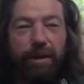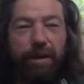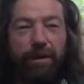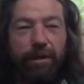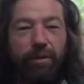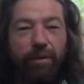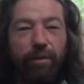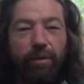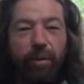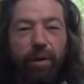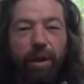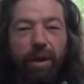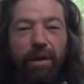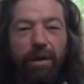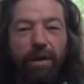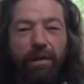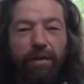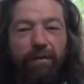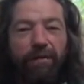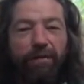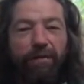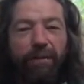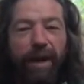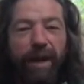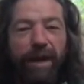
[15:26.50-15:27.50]
one of the
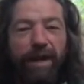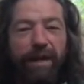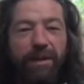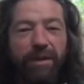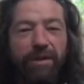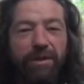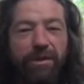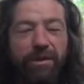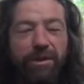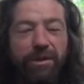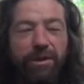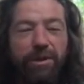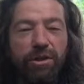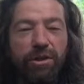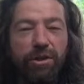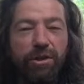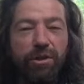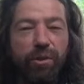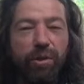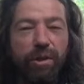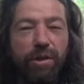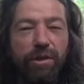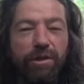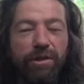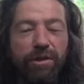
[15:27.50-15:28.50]
finest
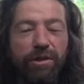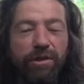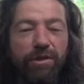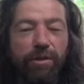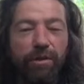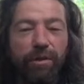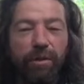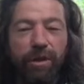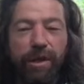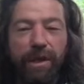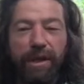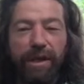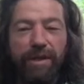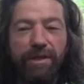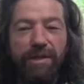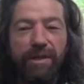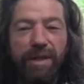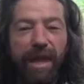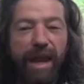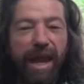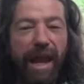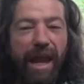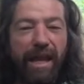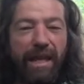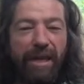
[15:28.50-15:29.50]
short stories
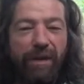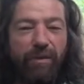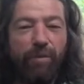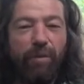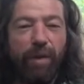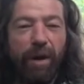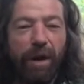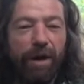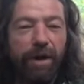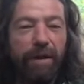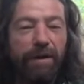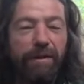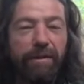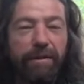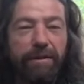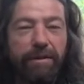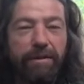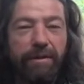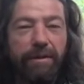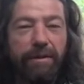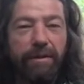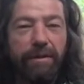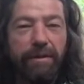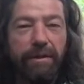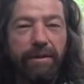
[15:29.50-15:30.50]
anywhere,
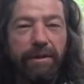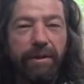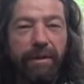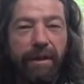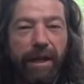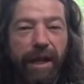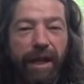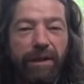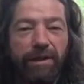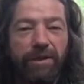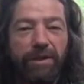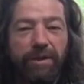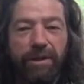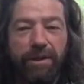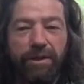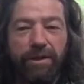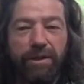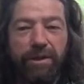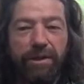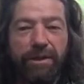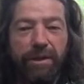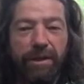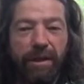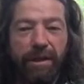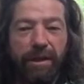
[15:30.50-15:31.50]
not
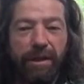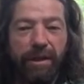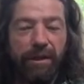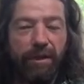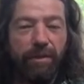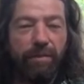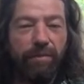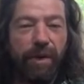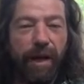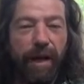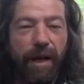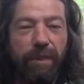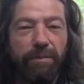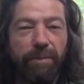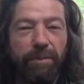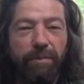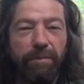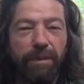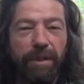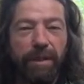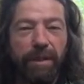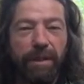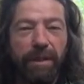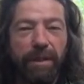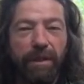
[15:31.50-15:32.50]
just in the Bible,
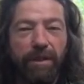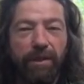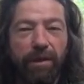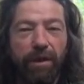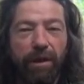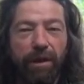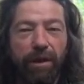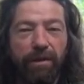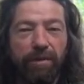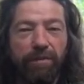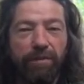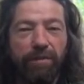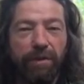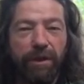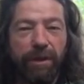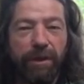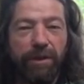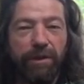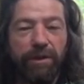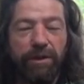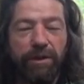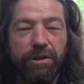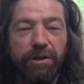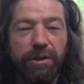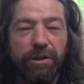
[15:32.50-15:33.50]
but in all of
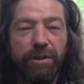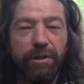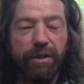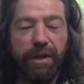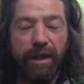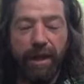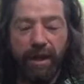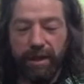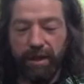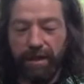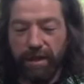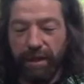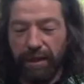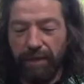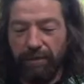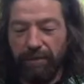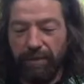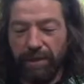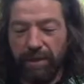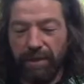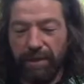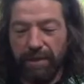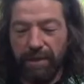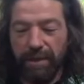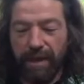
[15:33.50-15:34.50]
literature, that
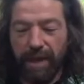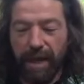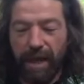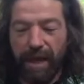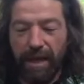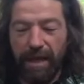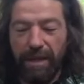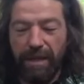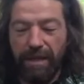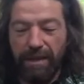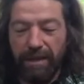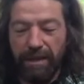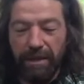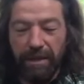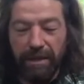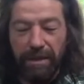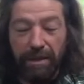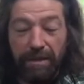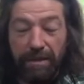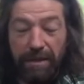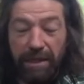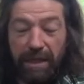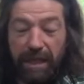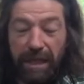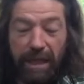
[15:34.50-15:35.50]
even today,
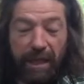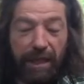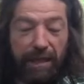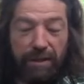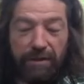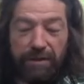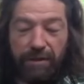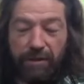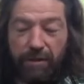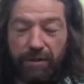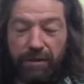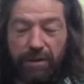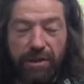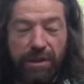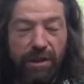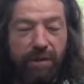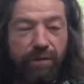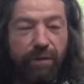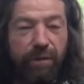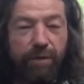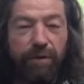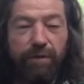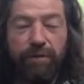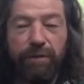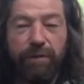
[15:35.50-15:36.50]
as you can see
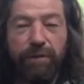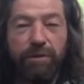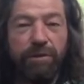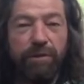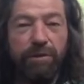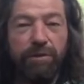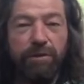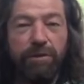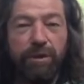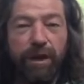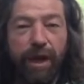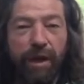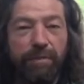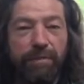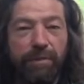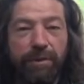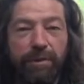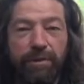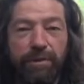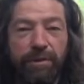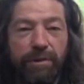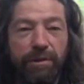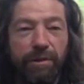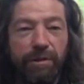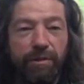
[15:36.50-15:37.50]
from the first 2
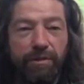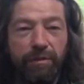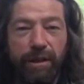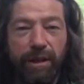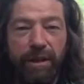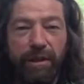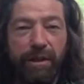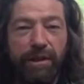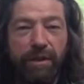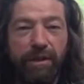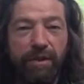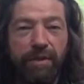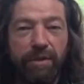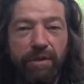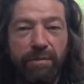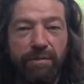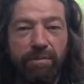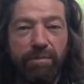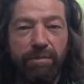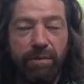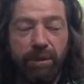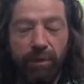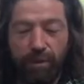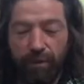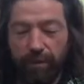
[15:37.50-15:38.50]
chapters, you can read this
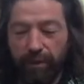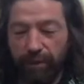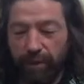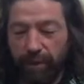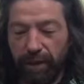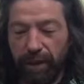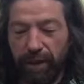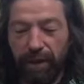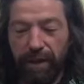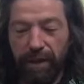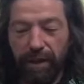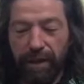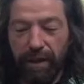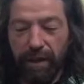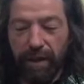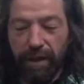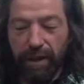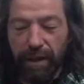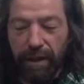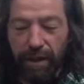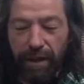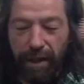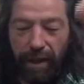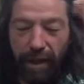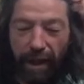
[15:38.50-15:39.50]
beautifully
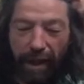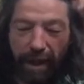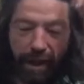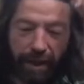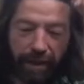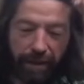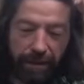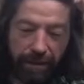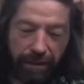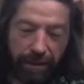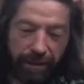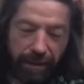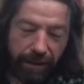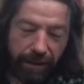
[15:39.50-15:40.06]
and